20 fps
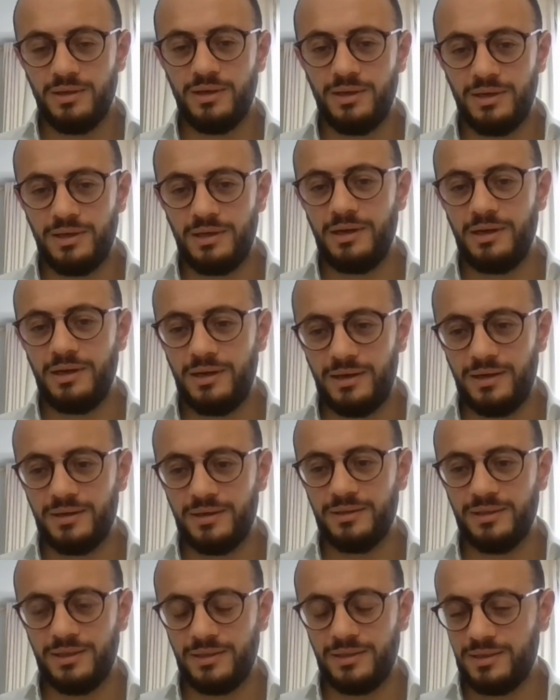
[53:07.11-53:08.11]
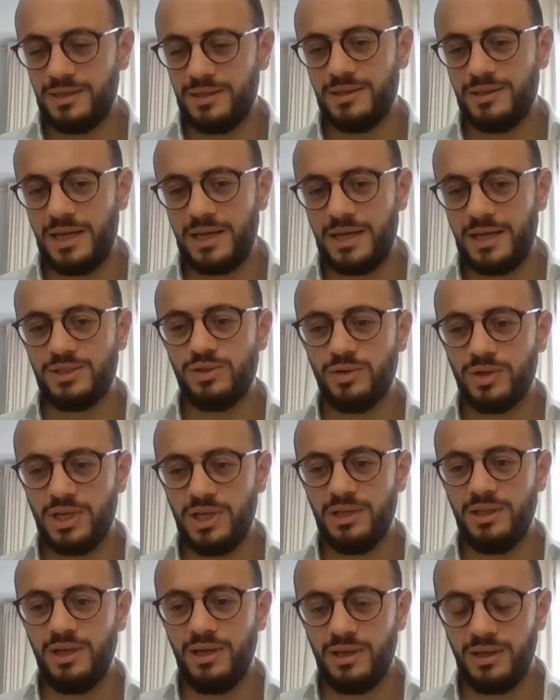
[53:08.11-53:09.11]
That is the
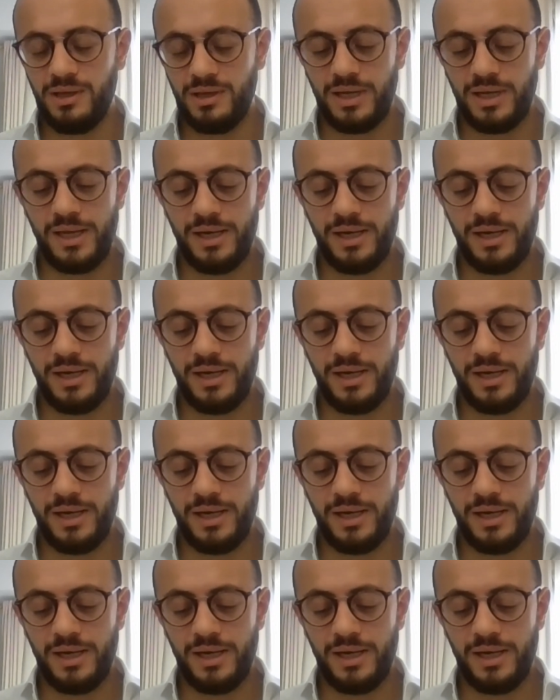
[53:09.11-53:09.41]
key thing.